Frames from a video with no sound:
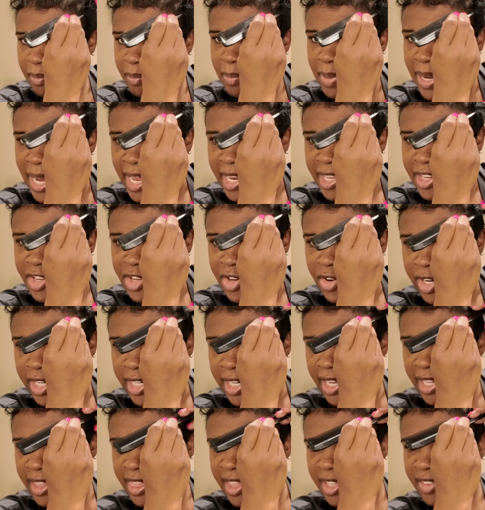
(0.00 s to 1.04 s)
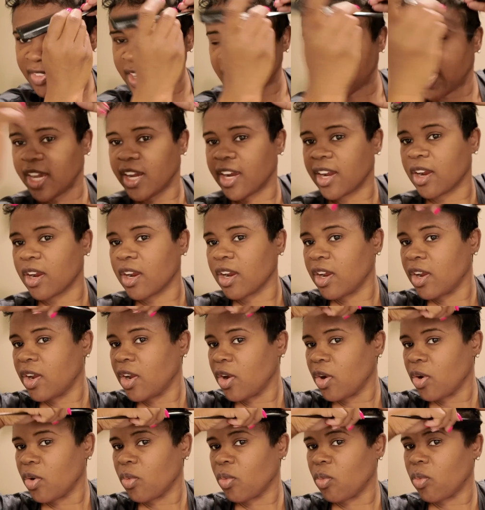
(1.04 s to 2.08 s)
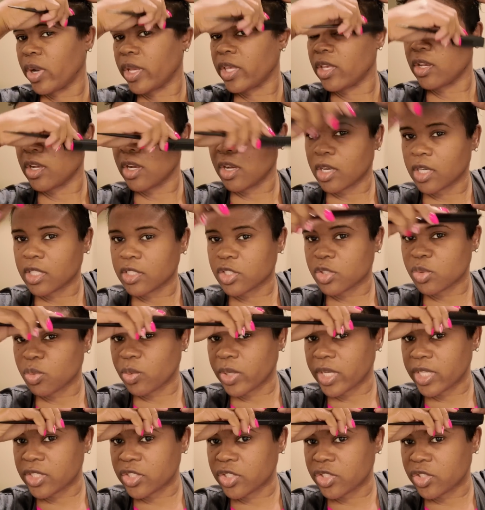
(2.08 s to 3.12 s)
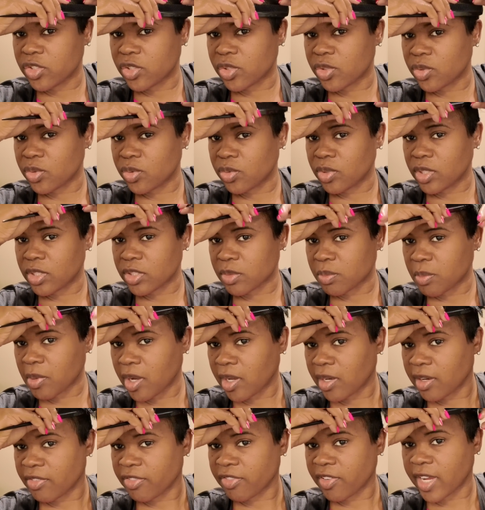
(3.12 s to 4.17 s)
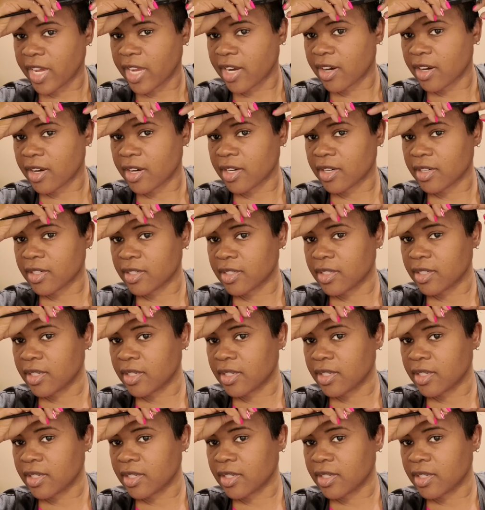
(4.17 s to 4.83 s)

by your length of hair when you're going to switch to the smaller flat iron.